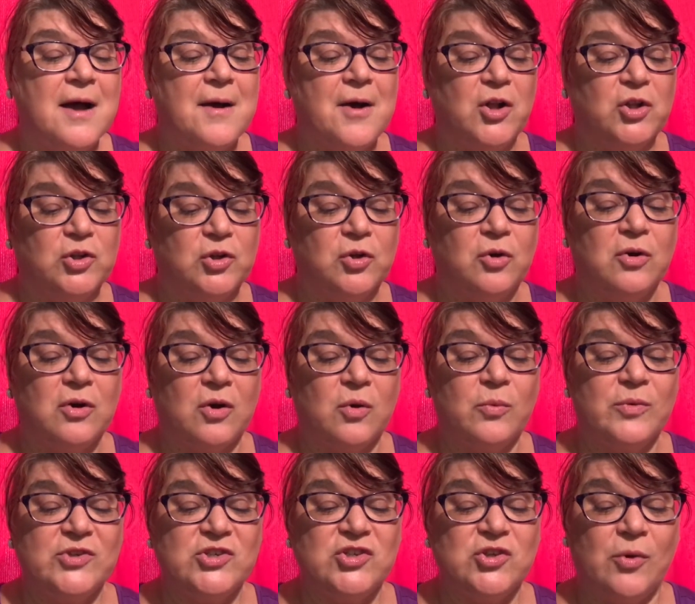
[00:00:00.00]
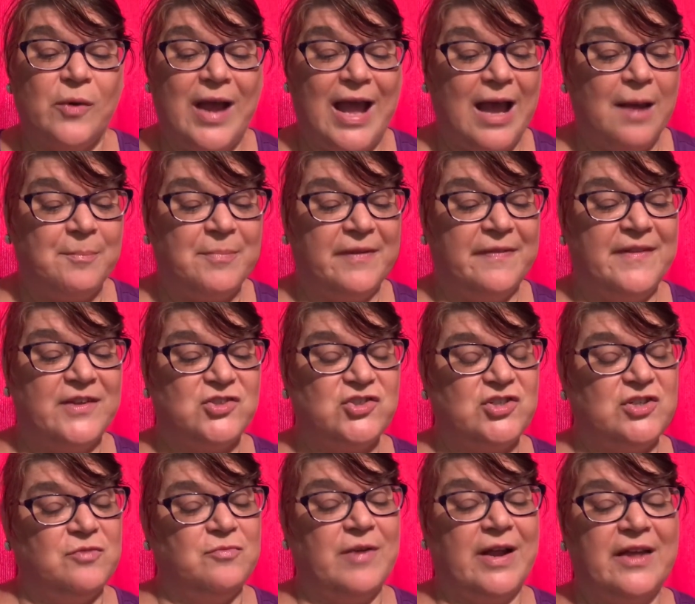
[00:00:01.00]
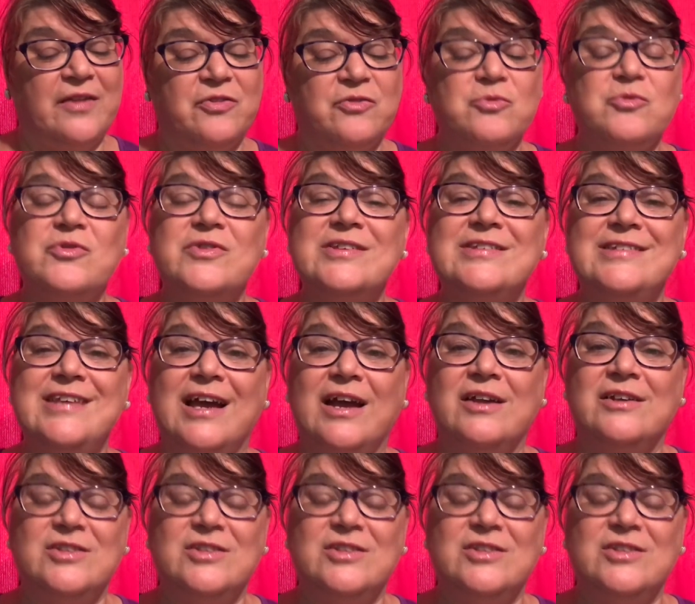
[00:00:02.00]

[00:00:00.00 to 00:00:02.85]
Laura was so happy that she ran through the sand